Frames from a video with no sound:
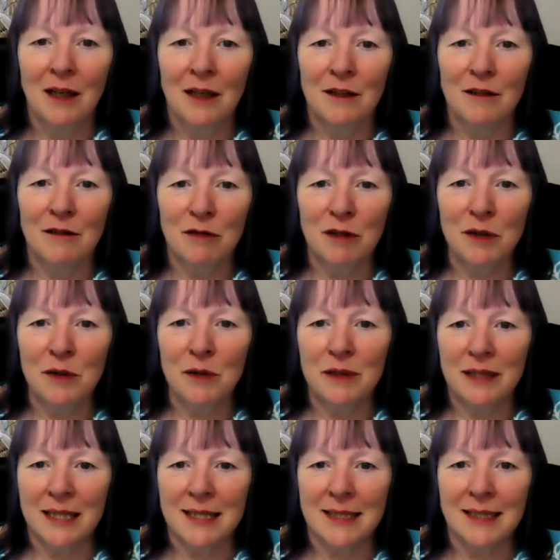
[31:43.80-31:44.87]
Through
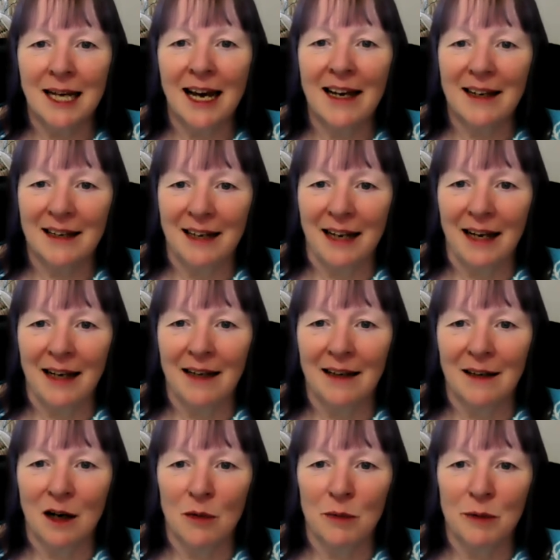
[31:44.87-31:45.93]
this technique,
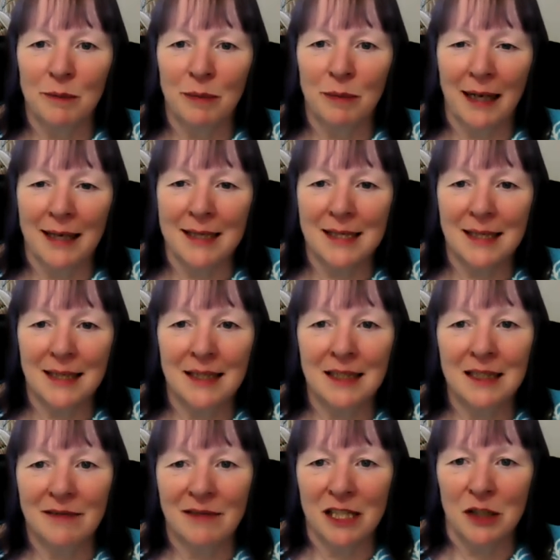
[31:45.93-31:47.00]
commonplace
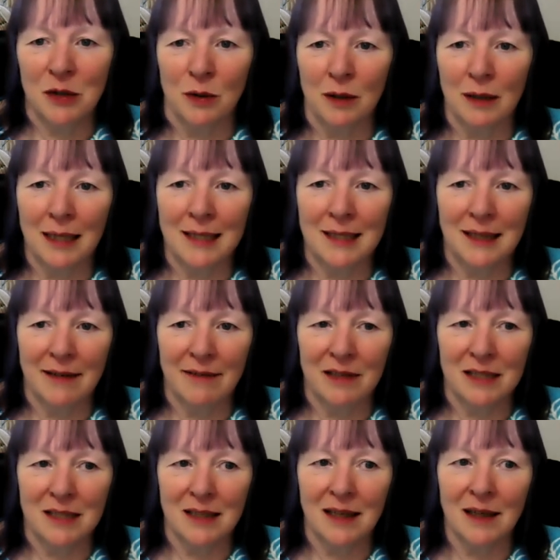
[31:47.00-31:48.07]
individual
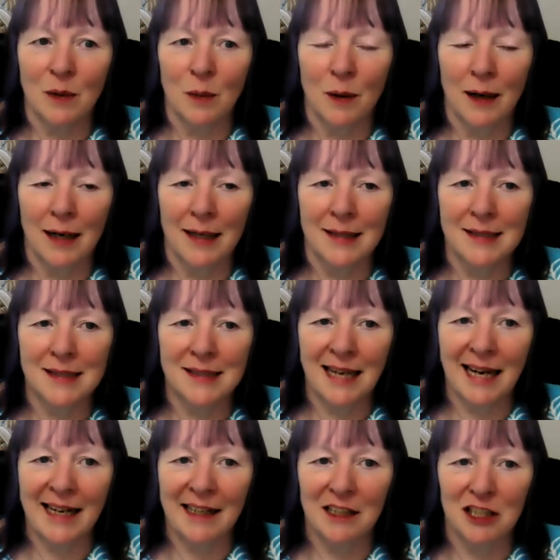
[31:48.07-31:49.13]
endeavours acquire
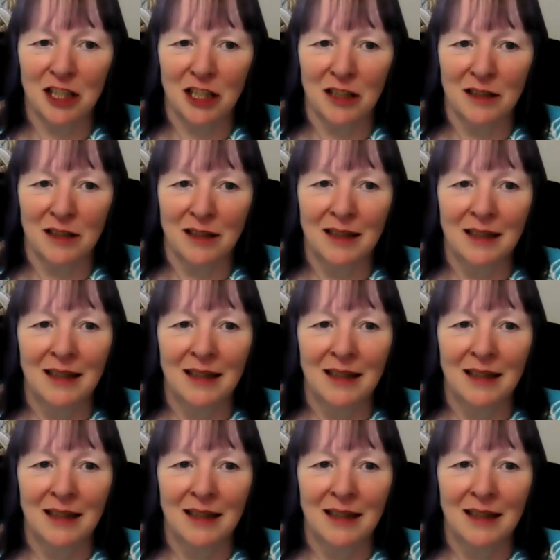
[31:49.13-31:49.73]
sanction.